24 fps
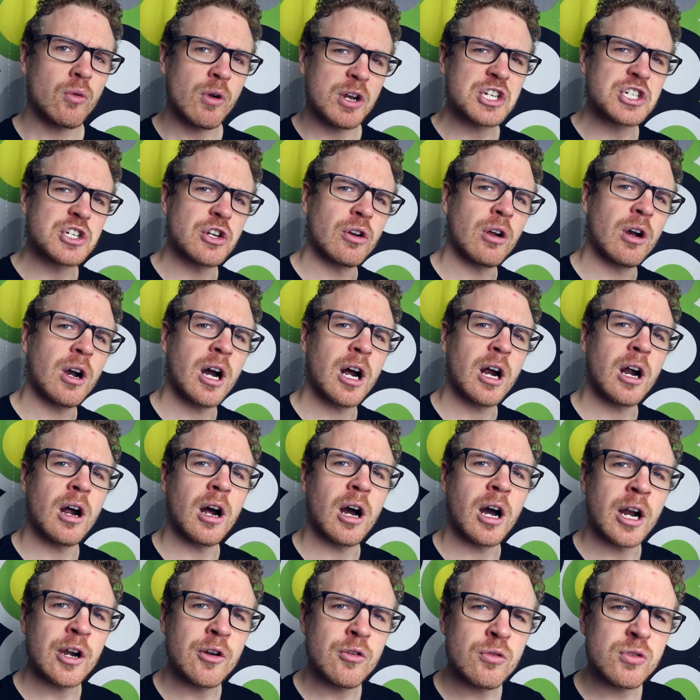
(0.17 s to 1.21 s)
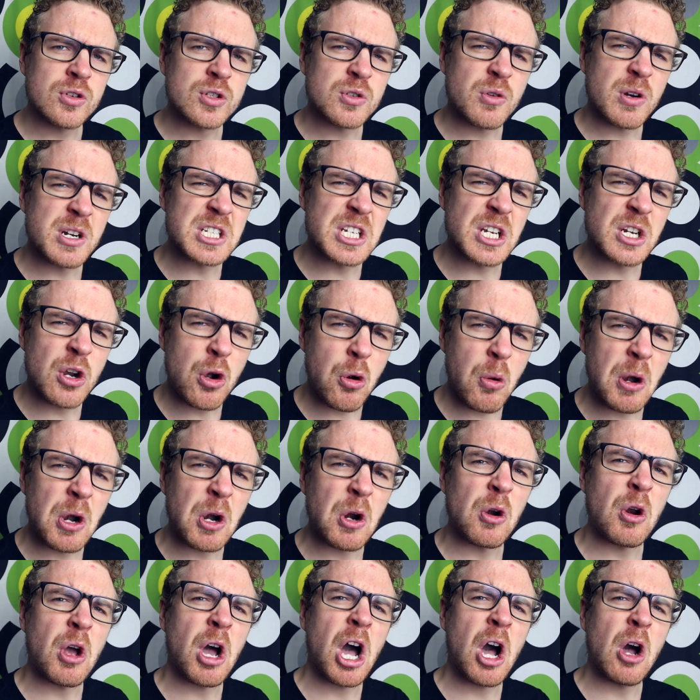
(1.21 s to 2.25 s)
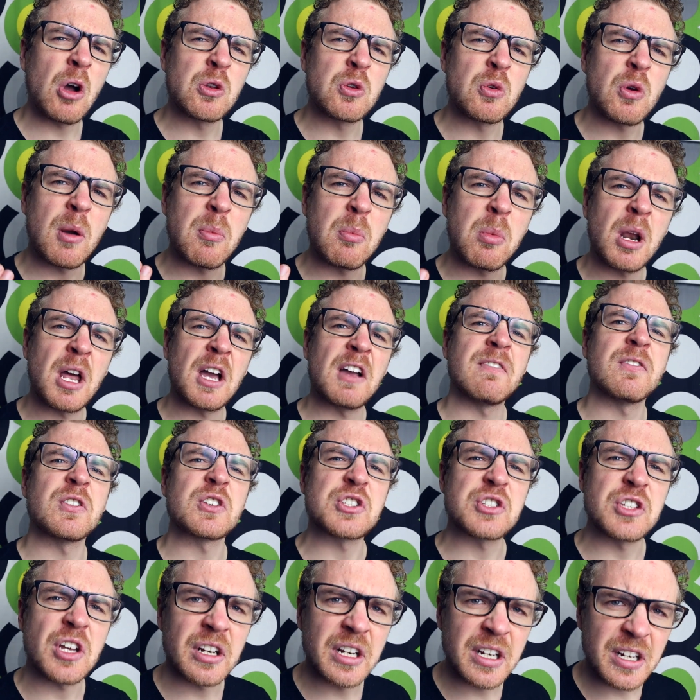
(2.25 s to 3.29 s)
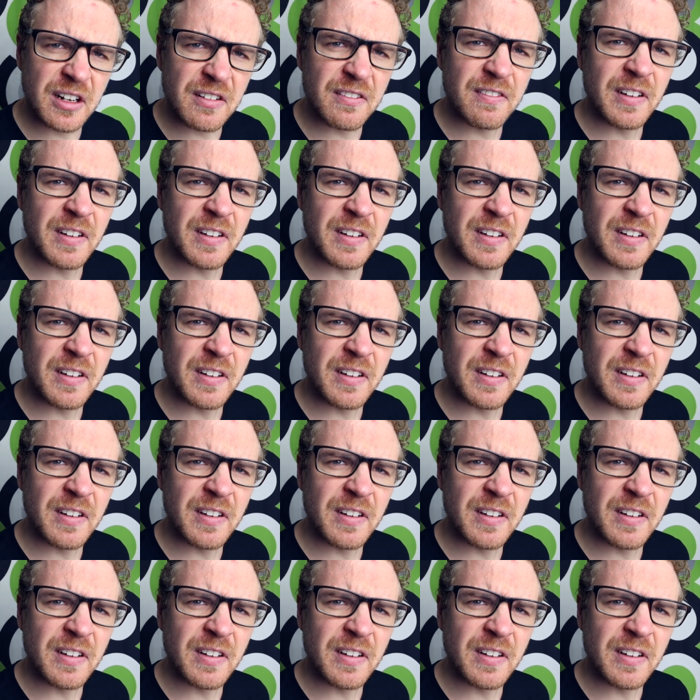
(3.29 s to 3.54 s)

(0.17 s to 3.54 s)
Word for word: Question. Are you stressing over on how to apply for studying in